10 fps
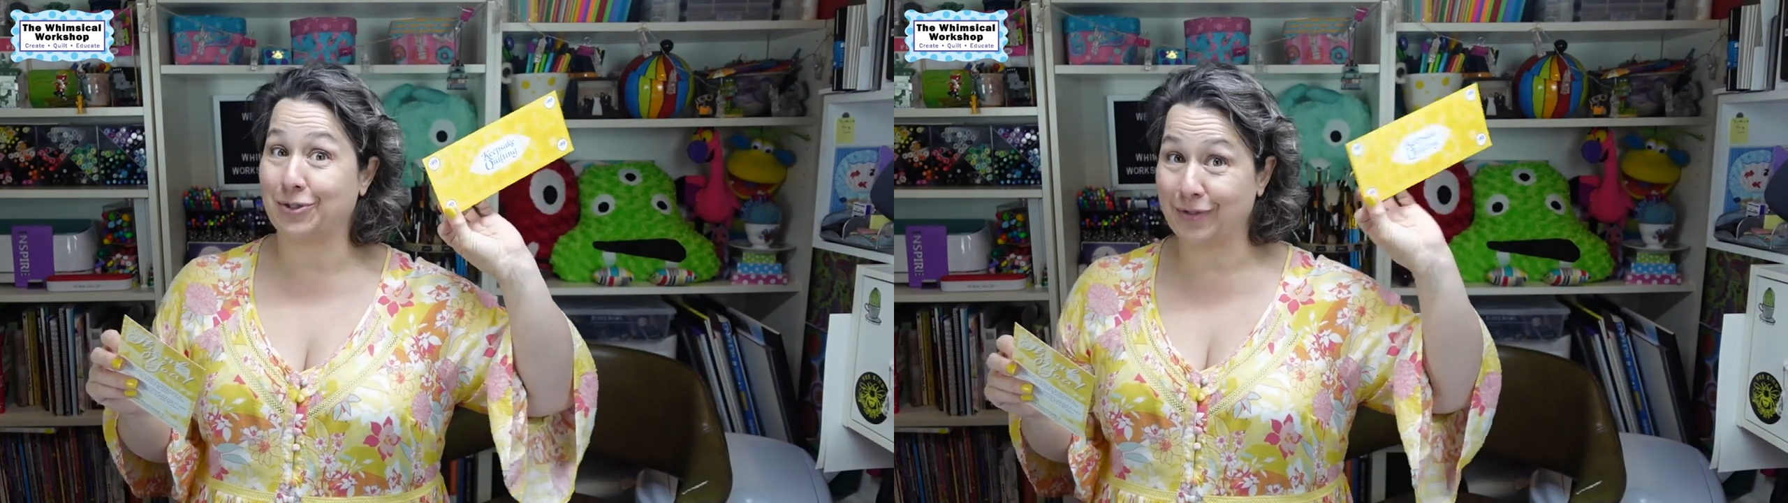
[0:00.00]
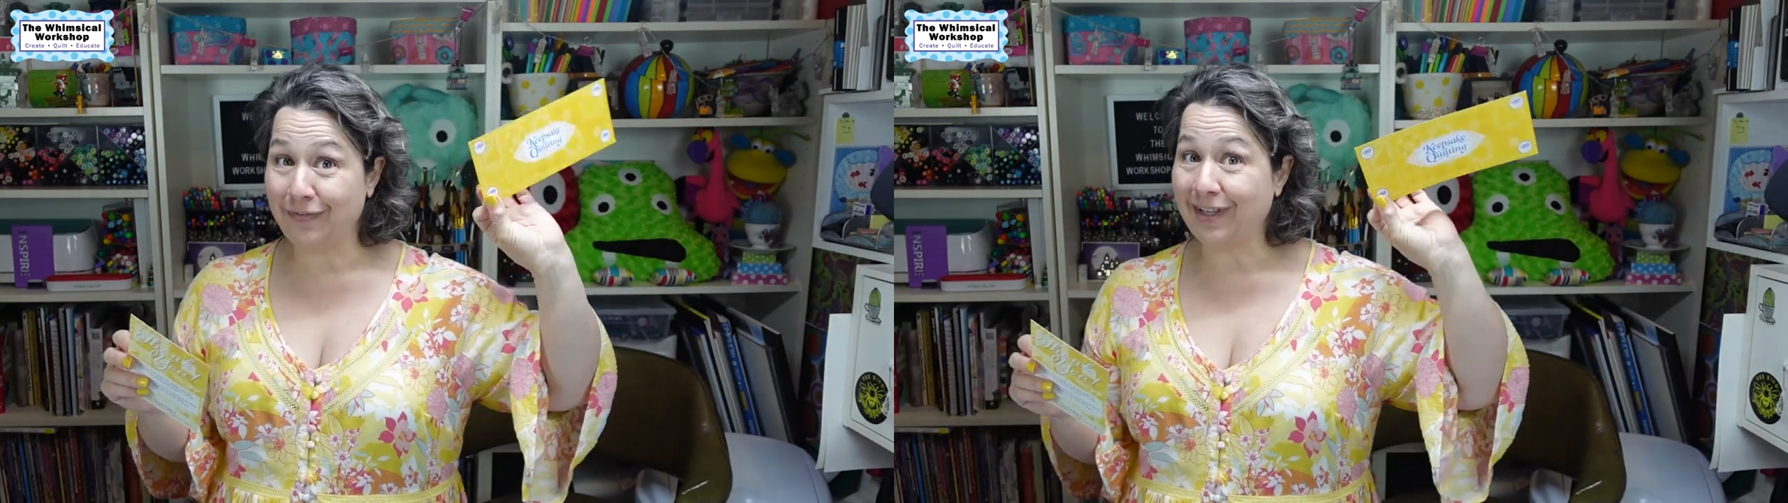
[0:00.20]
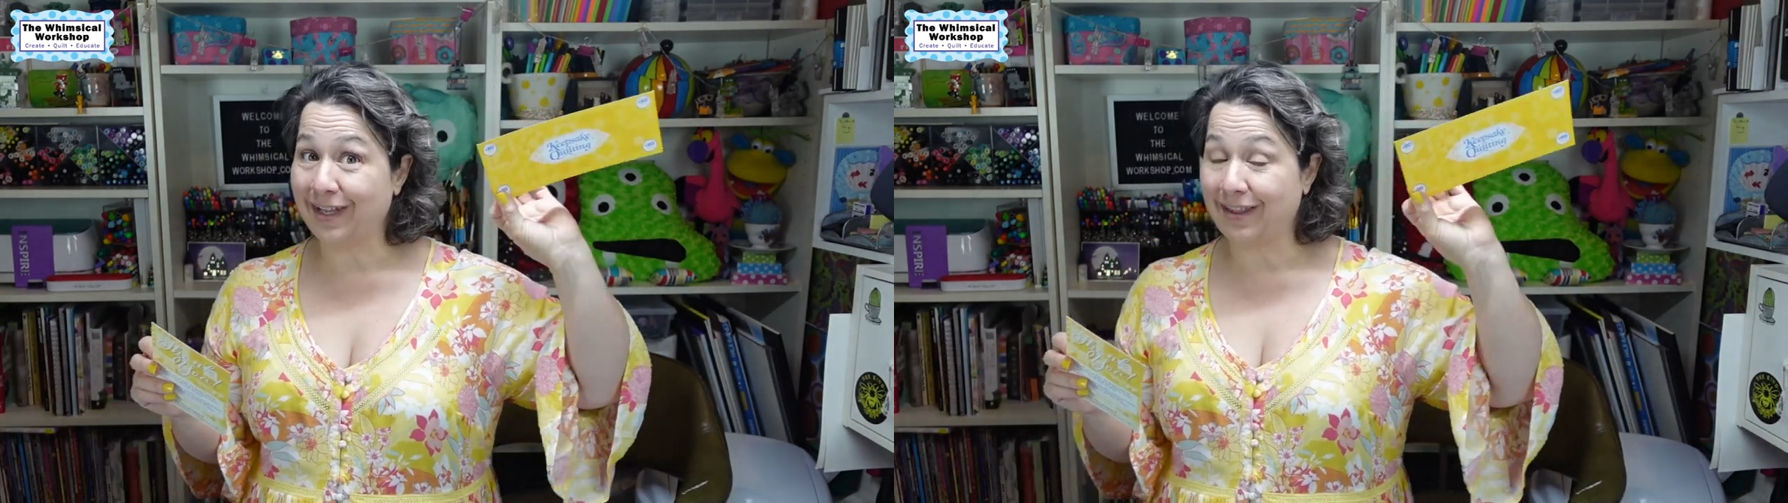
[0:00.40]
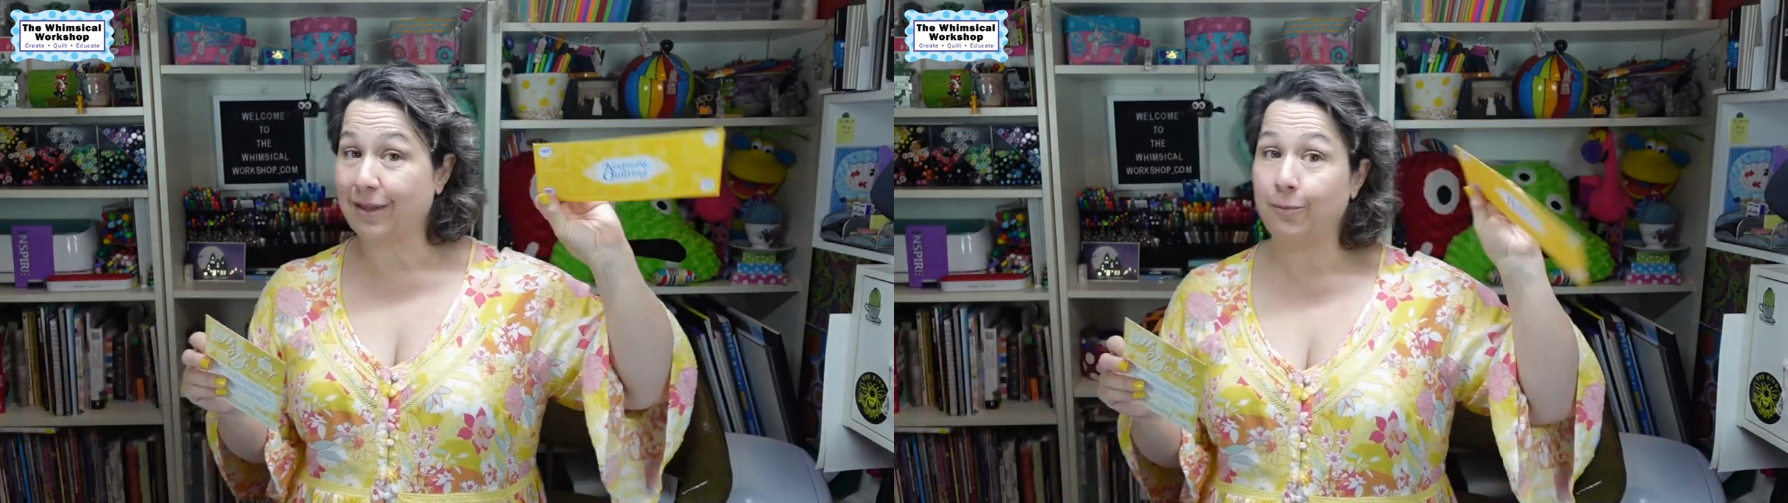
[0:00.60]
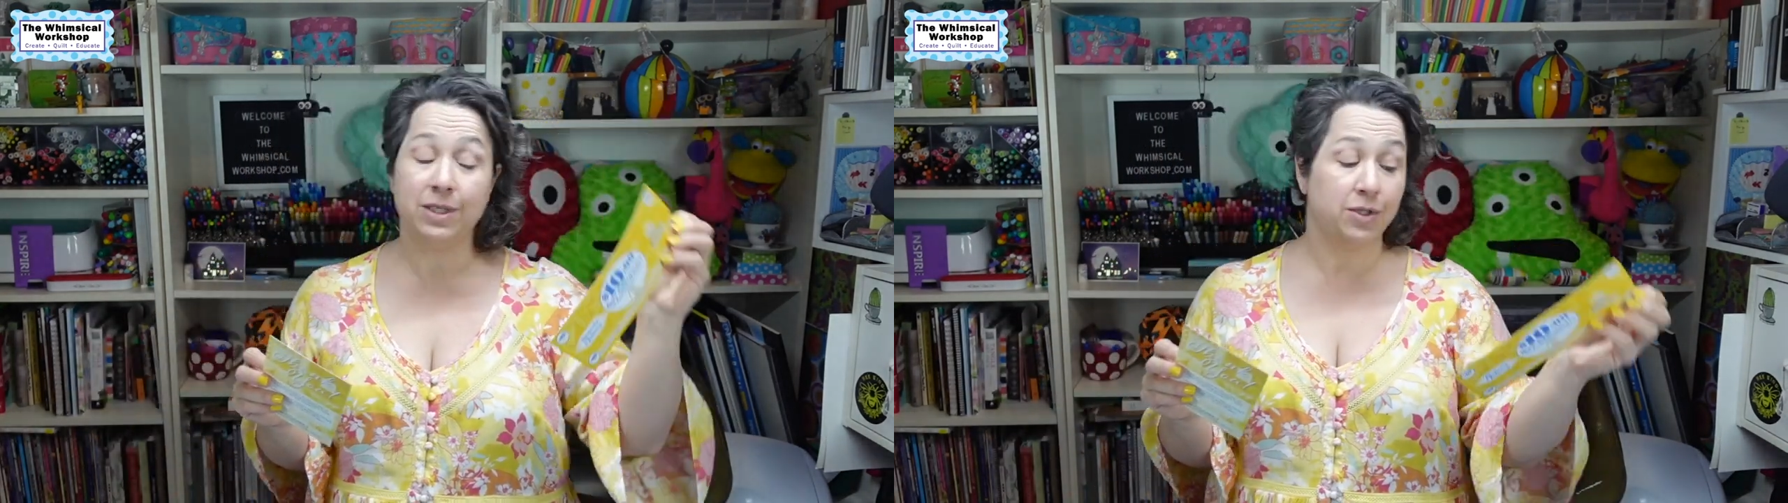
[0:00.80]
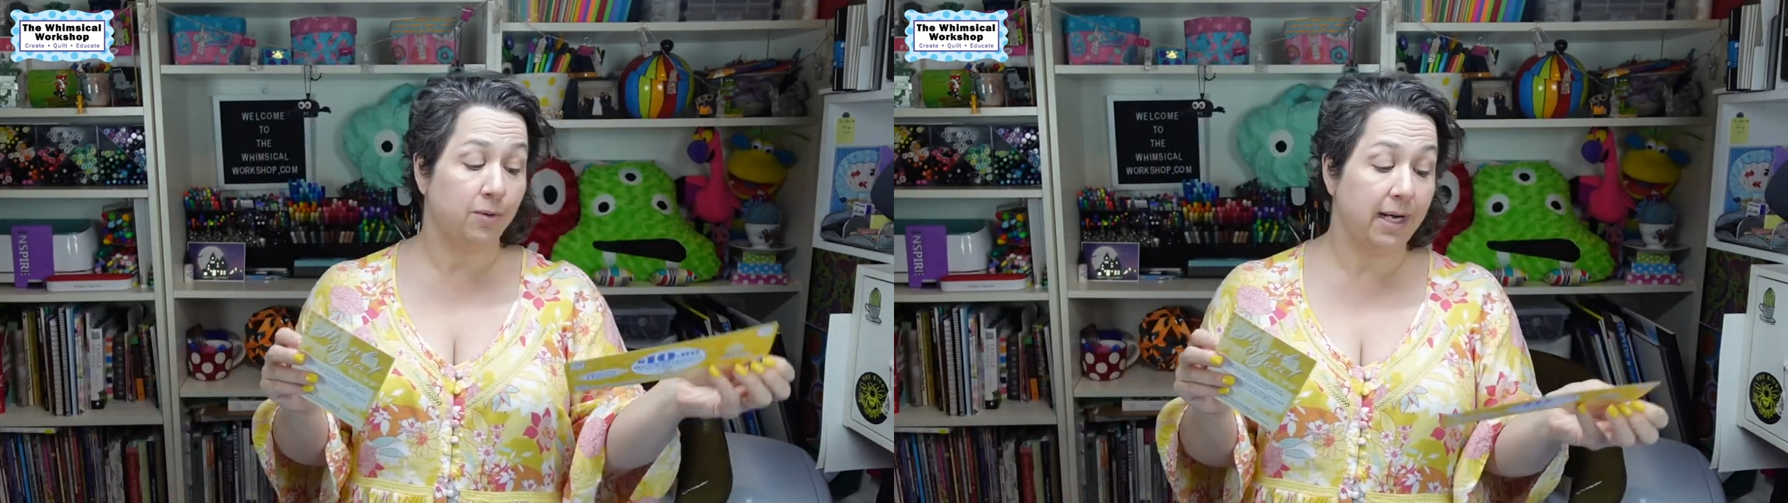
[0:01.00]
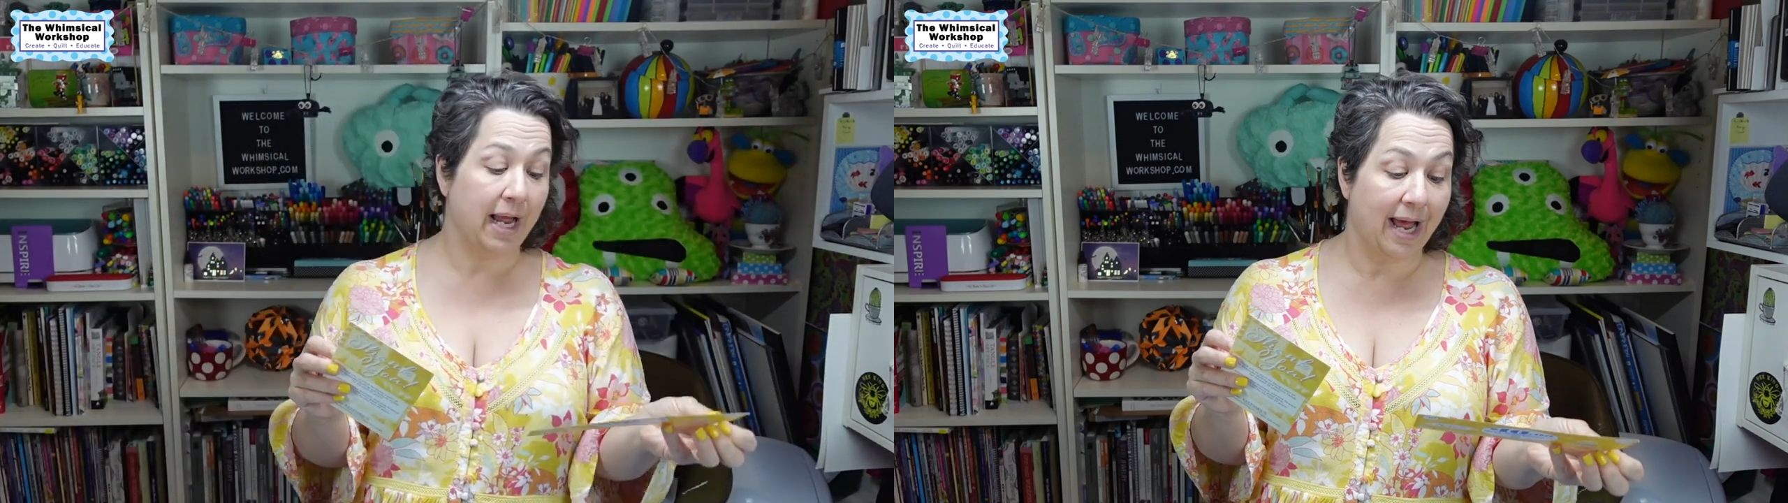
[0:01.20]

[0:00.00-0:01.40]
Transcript: certificate that we don't